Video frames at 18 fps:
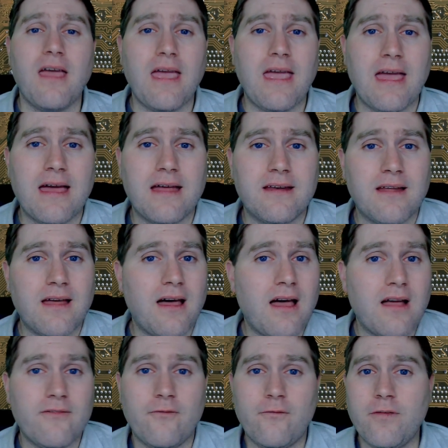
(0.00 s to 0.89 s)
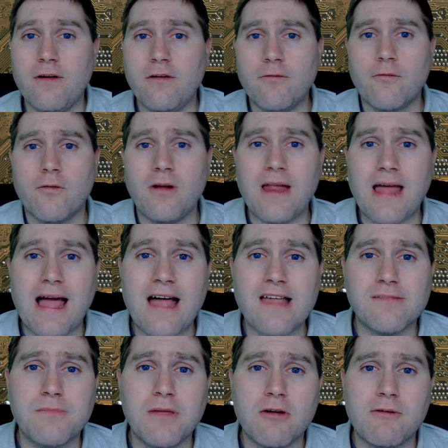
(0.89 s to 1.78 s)
And uh, feel free to
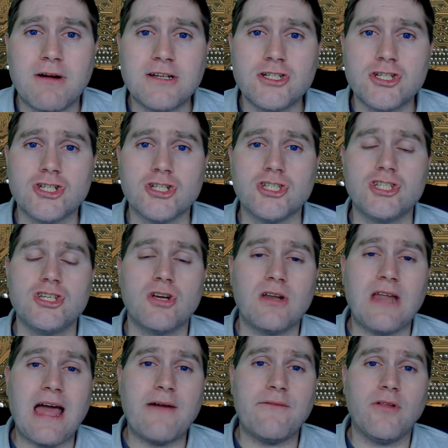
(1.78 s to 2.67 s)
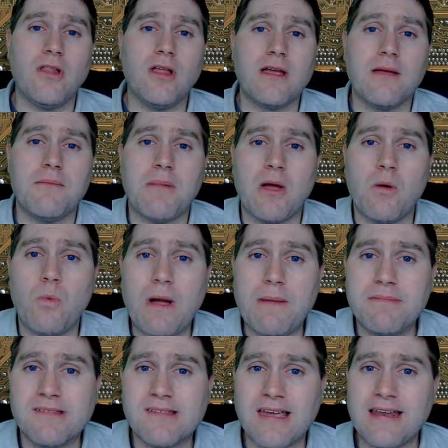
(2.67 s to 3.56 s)
ask me questions. You can have a look at my
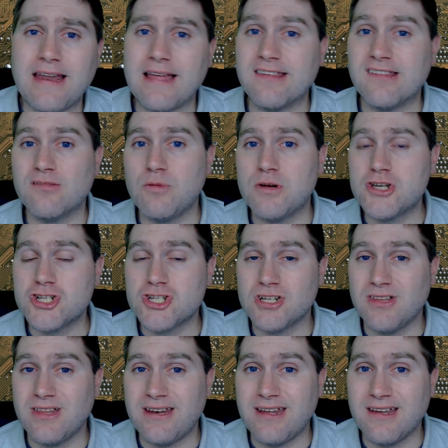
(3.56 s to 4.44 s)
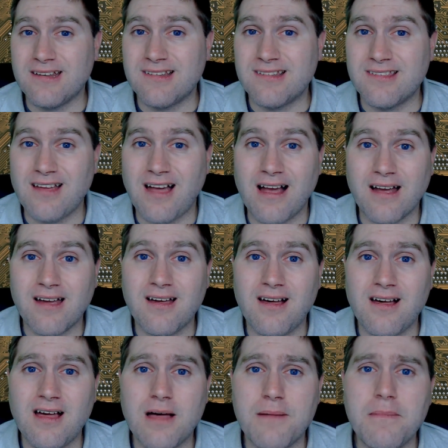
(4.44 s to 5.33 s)
website at switch to linux dot
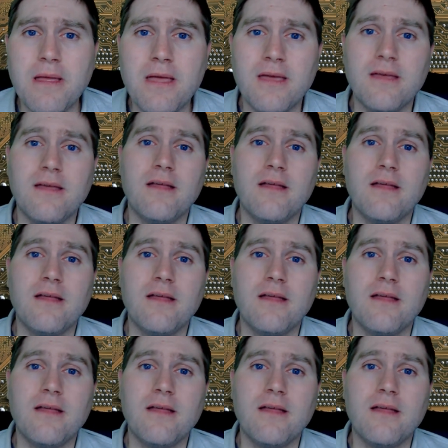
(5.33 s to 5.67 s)
com.